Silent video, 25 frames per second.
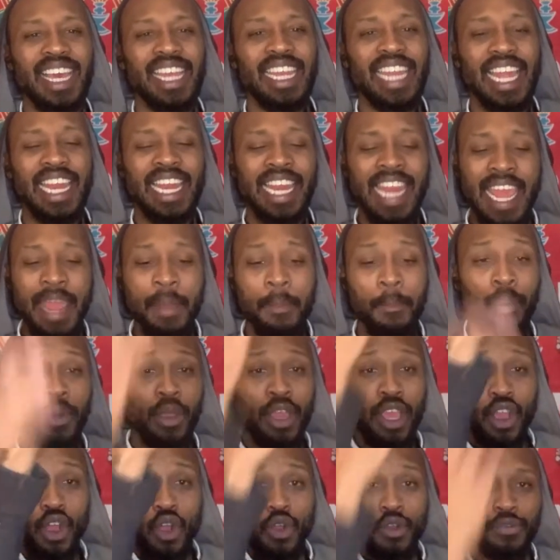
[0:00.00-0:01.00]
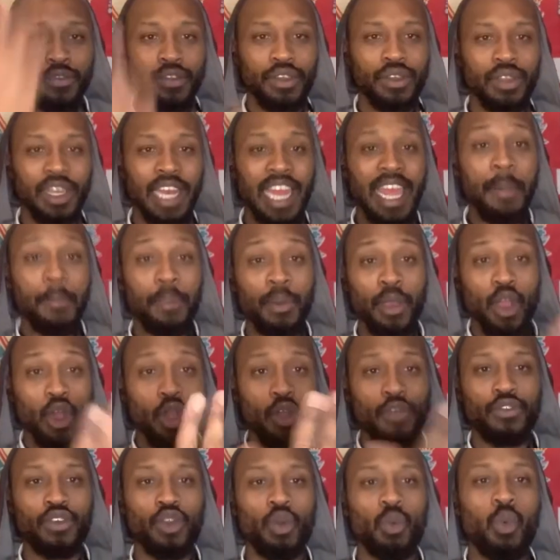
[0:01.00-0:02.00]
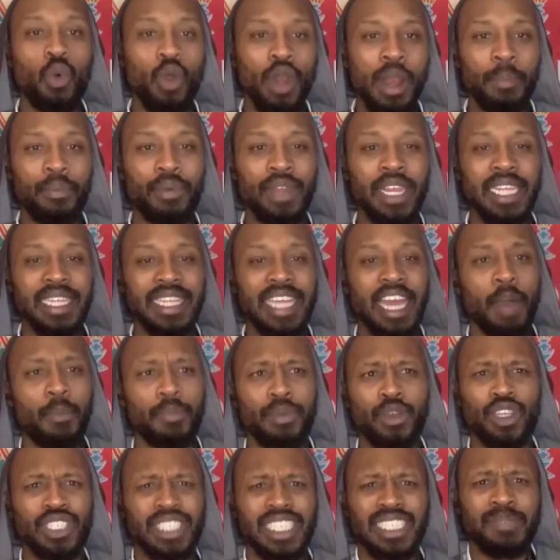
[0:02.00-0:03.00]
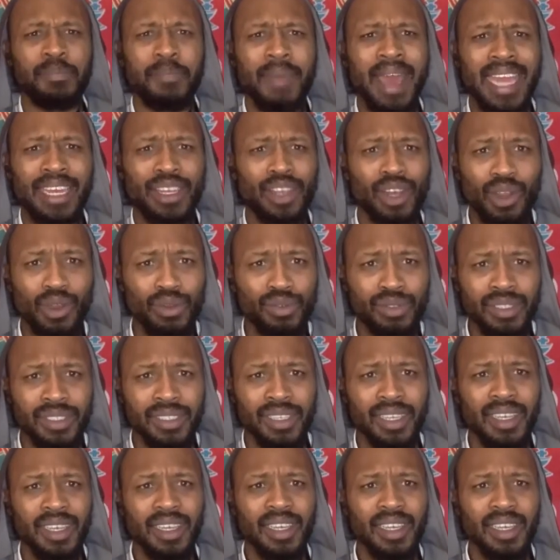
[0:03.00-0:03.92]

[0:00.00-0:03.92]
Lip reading: Like, let him put it over you. Let him put it over the wall and bring it down, because it's mad close.